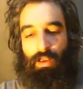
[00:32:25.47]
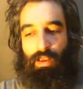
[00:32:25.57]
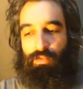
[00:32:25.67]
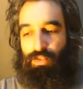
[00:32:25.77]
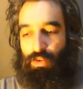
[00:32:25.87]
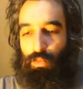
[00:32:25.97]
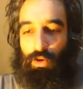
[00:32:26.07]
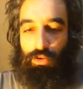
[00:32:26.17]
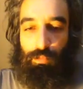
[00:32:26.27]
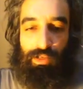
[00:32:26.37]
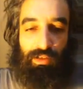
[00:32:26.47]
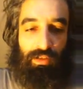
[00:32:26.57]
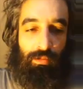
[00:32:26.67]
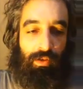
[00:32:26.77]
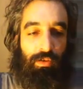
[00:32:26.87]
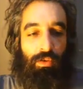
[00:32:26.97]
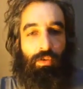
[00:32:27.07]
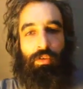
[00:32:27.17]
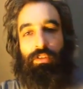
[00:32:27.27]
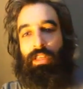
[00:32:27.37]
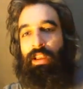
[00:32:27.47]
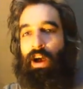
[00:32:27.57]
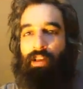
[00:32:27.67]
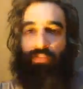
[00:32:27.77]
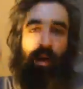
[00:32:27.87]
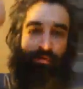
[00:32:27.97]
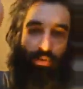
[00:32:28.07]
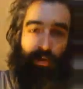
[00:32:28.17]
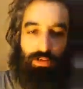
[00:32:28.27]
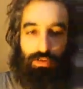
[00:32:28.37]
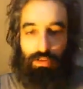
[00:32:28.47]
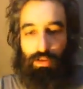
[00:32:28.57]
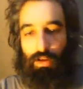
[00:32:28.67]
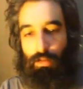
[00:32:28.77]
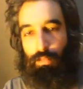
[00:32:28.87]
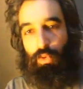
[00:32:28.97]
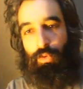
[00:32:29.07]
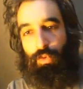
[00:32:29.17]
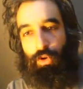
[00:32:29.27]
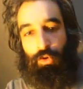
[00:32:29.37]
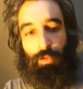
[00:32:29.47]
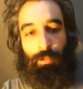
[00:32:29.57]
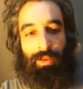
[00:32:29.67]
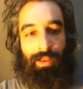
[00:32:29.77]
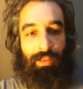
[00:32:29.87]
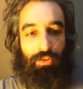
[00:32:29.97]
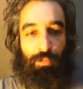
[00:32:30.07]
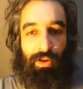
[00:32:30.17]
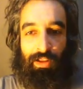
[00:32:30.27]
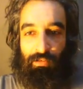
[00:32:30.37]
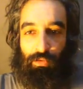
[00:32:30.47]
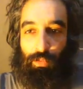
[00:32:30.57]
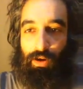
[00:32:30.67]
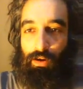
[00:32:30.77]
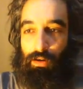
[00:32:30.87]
If you want your business to be cool, it's like high fives across the uh, boardroom, and there's money everywhere.